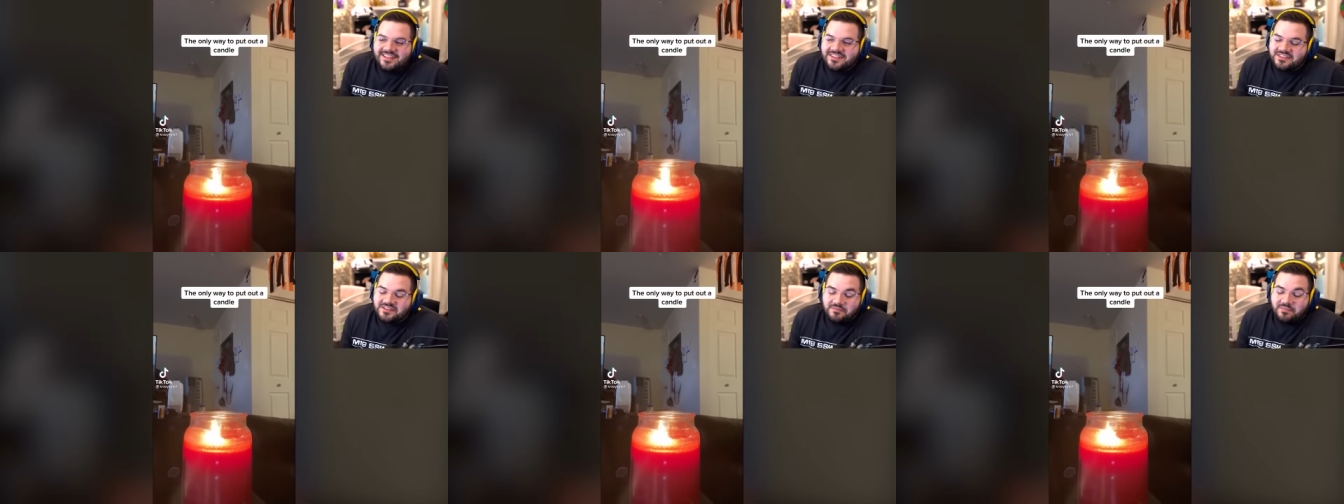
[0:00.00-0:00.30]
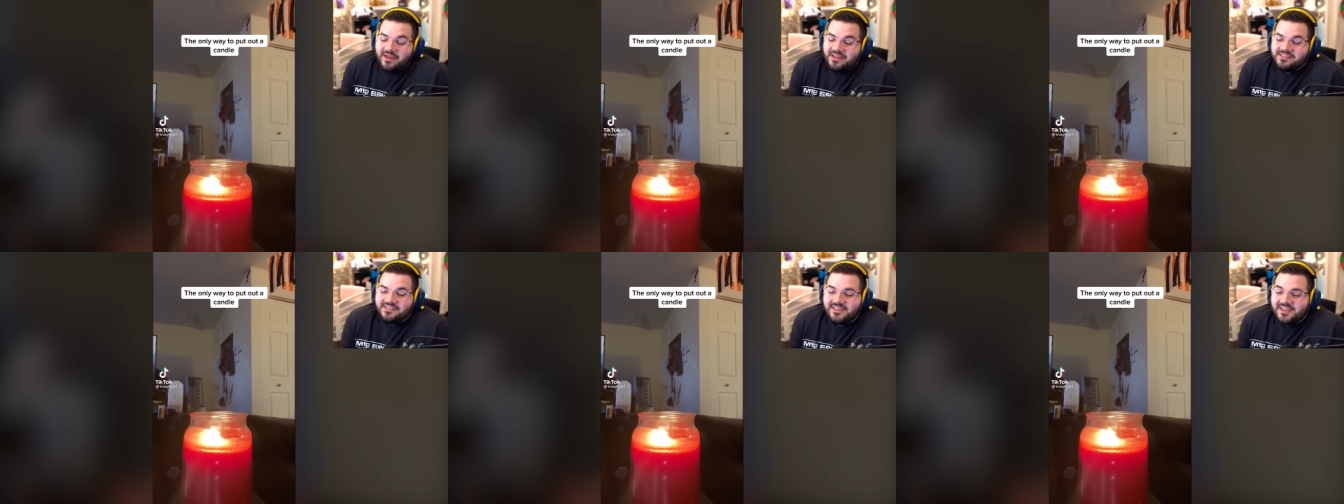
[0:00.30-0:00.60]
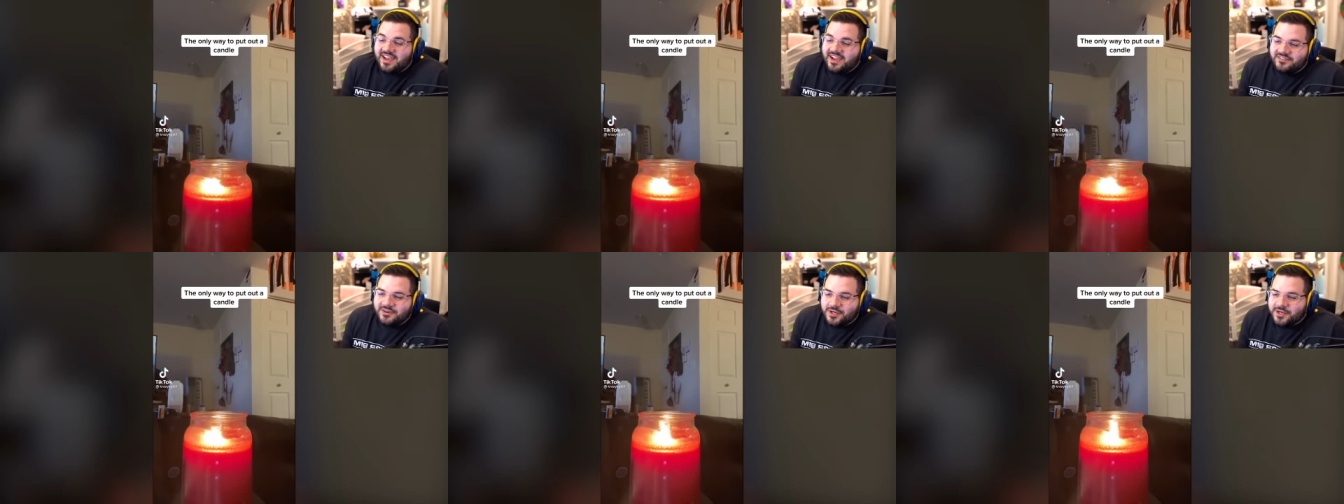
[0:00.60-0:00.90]
the best
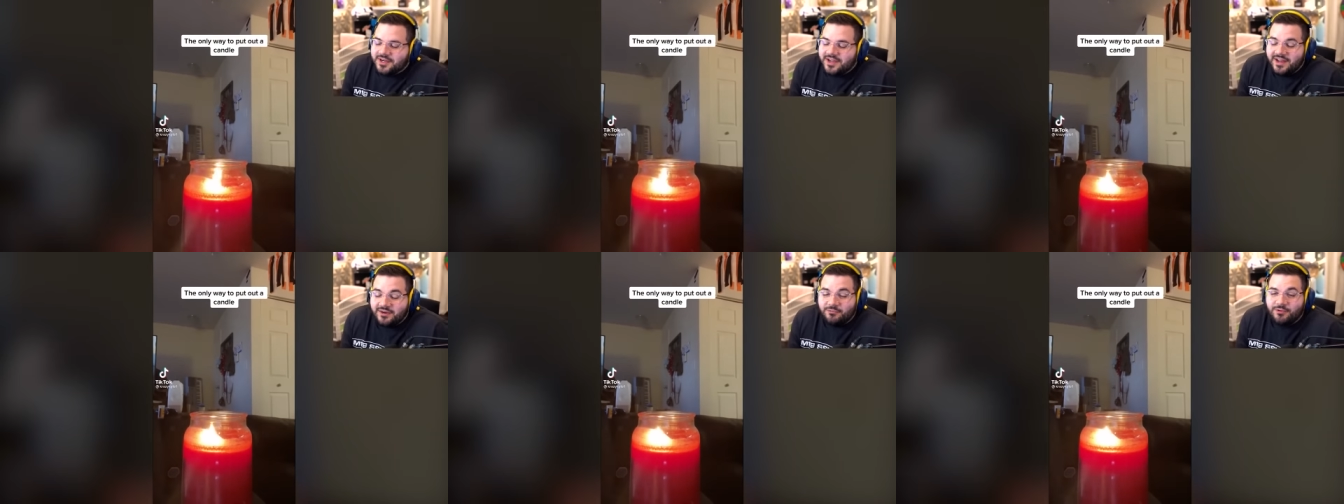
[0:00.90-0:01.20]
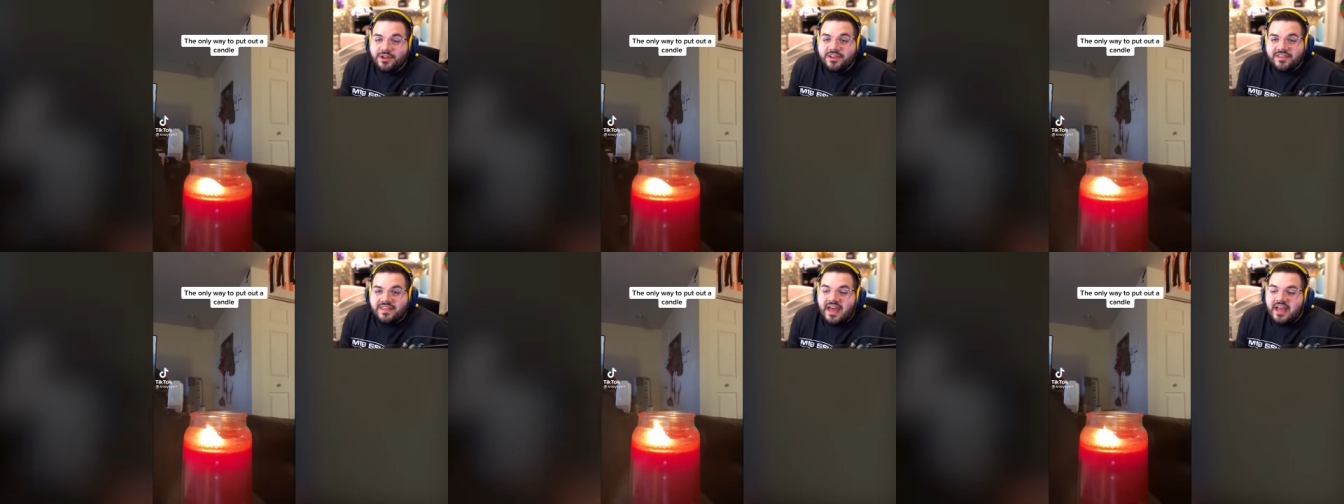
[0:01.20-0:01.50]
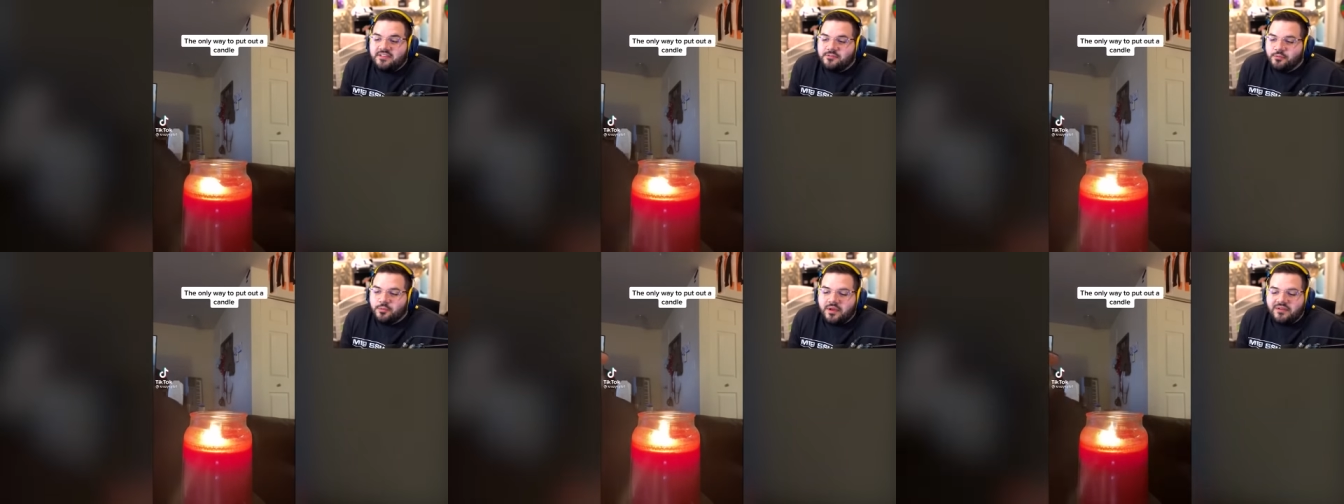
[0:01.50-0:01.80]
thing ever. It real.
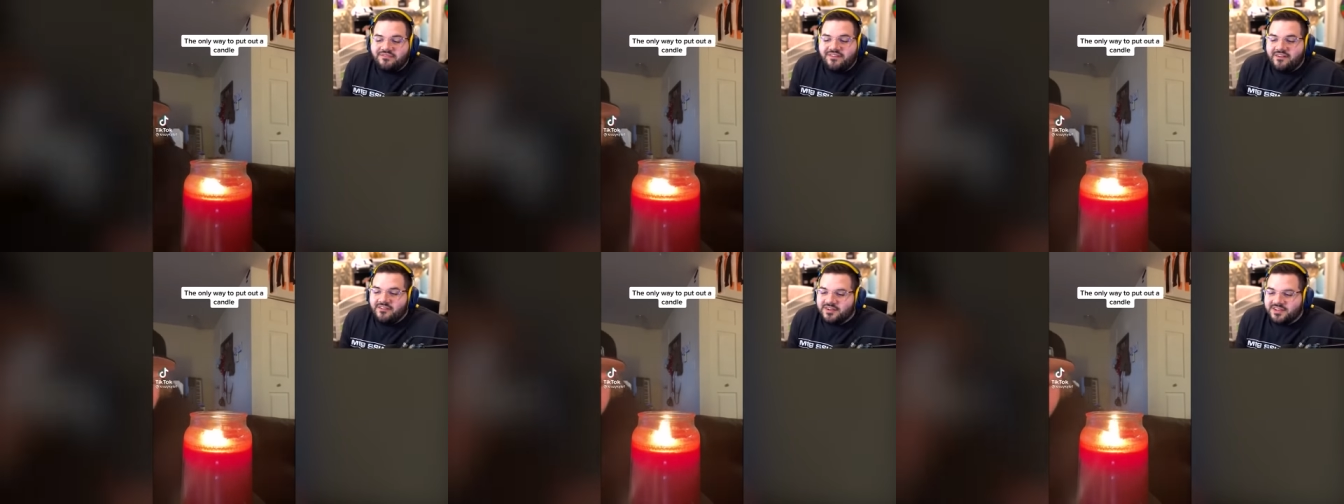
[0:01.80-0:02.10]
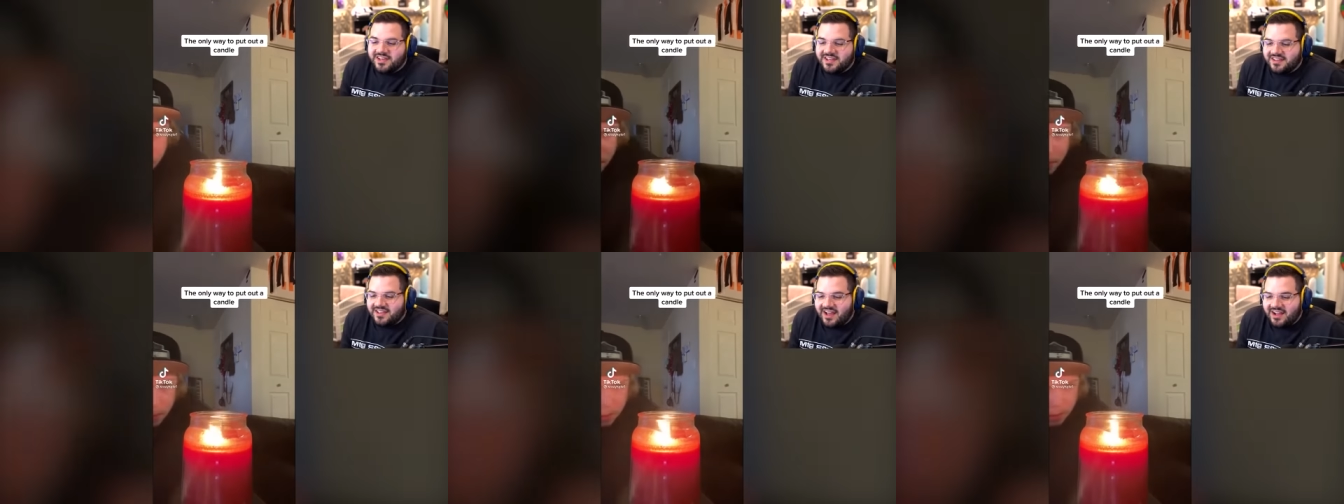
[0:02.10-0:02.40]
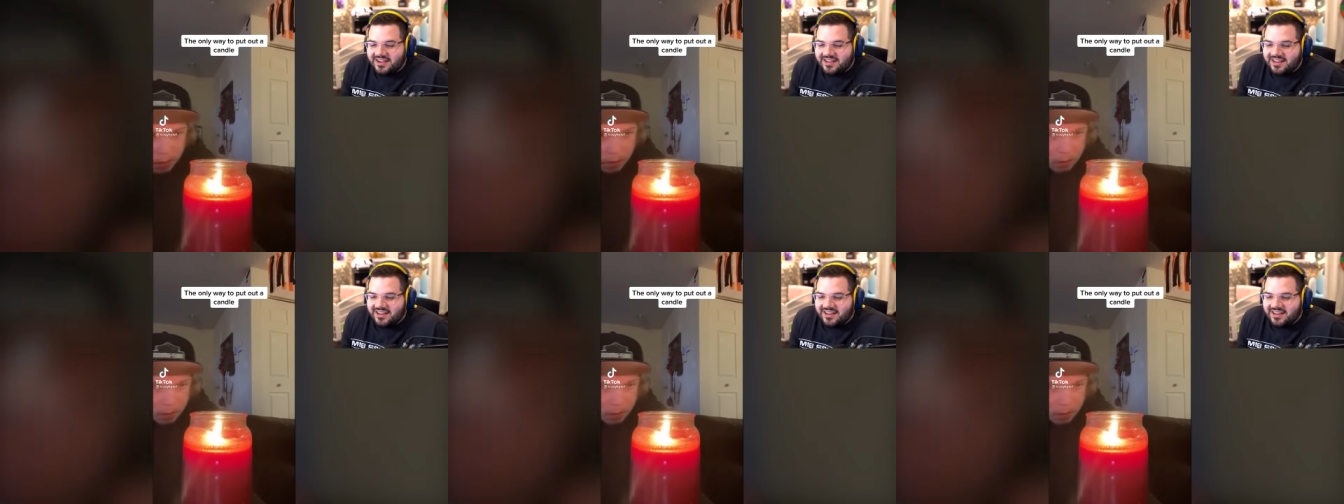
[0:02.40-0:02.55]
That's one of my favorite TikTok